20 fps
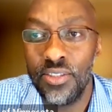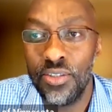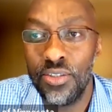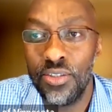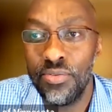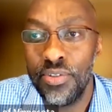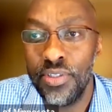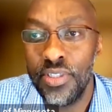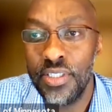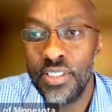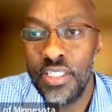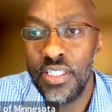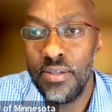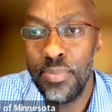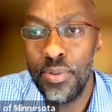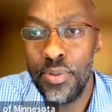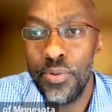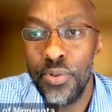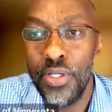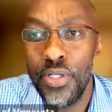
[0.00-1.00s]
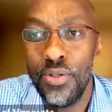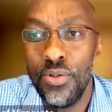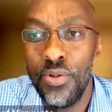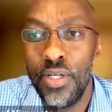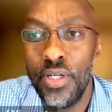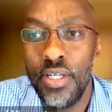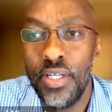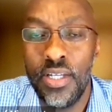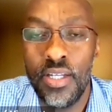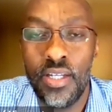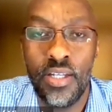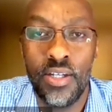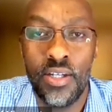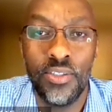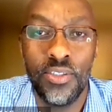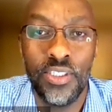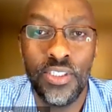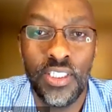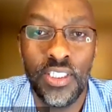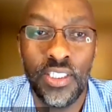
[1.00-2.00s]
So, for example, when you are in a
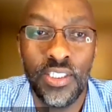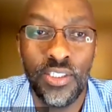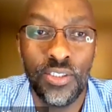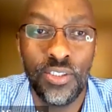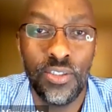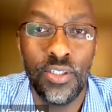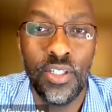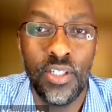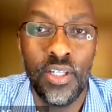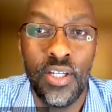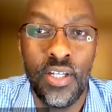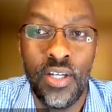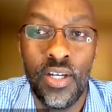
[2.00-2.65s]
negotiation,